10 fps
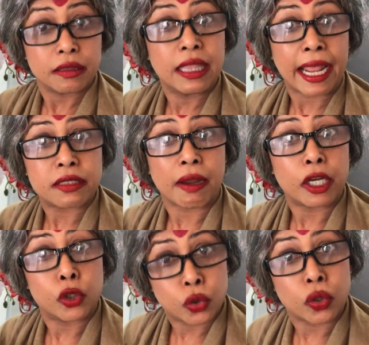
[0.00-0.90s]
that's
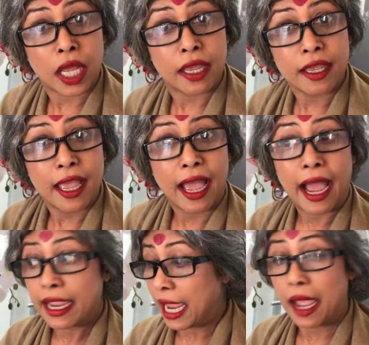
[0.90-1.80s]
why today
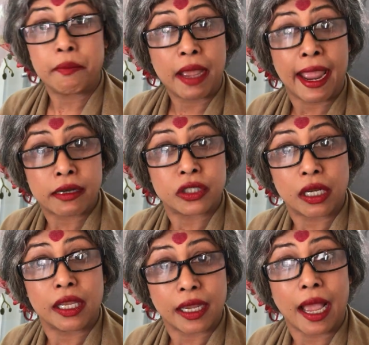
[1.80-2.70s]
I am
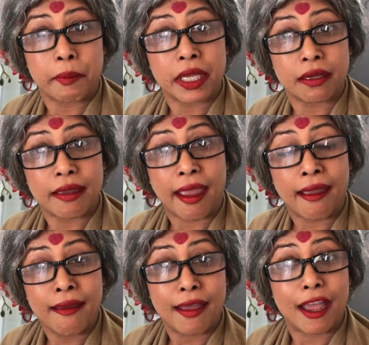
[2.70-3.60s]
actually coming
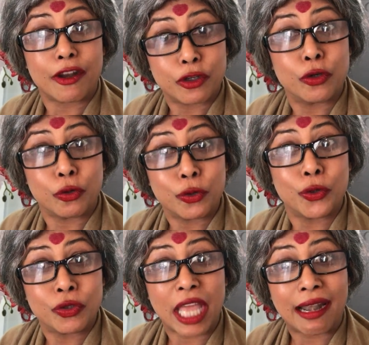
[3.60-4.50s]
here to
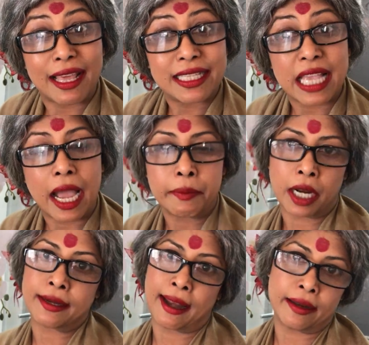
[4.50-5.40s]
do the laser. I'm
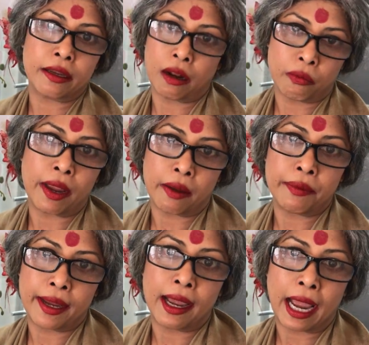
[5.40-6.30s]
not telling y'all where
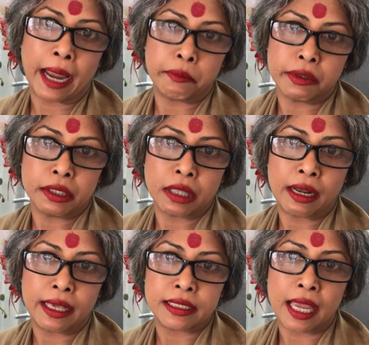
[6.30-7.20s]
I'm doing the
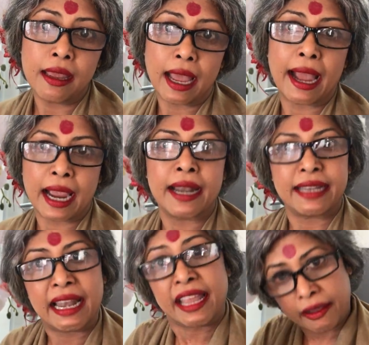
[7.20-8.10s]
laser. I can't
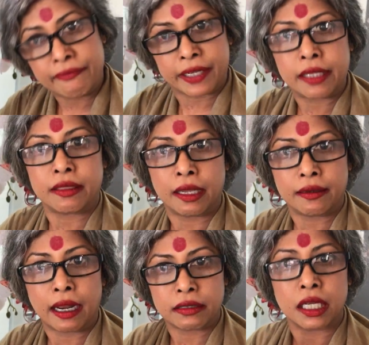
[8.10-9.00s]
tell
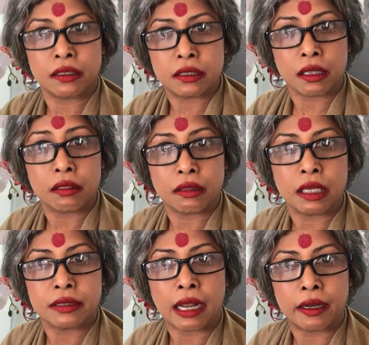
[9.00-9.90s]
everything now. Certain
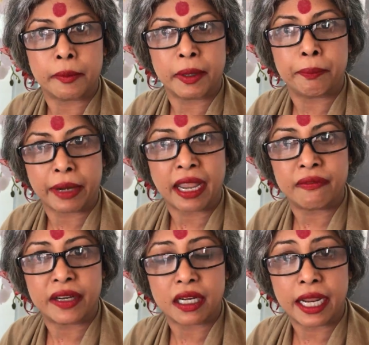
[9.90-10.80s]
things are a little bit
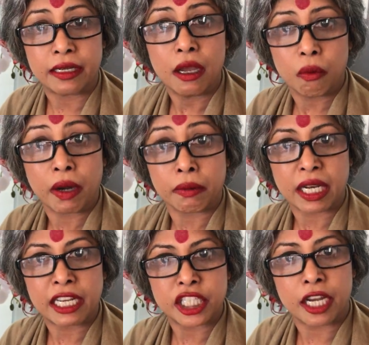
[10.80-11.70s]
private, right? What
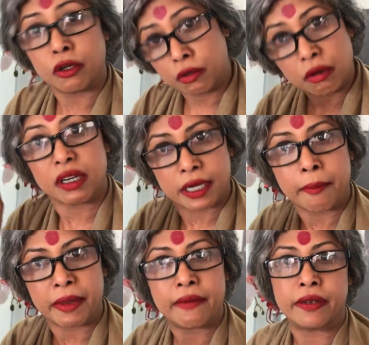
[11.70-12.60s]
I share, don't go
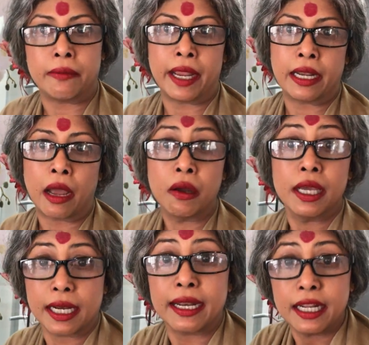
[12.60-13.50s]
drum everywhere now,
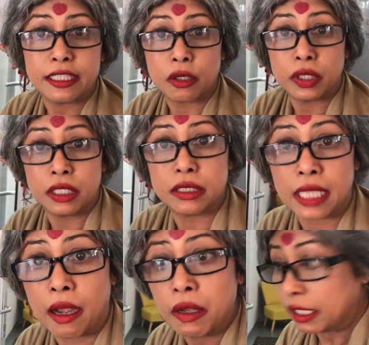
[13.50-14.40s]
right? So this
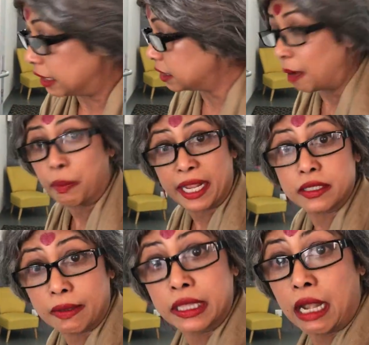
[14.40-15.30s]
now is the
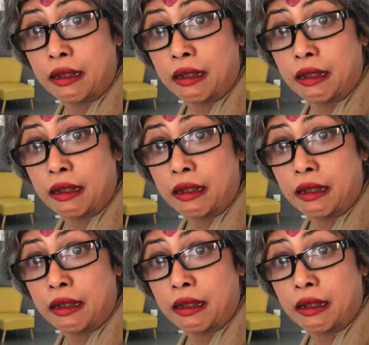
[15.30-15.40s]
place where the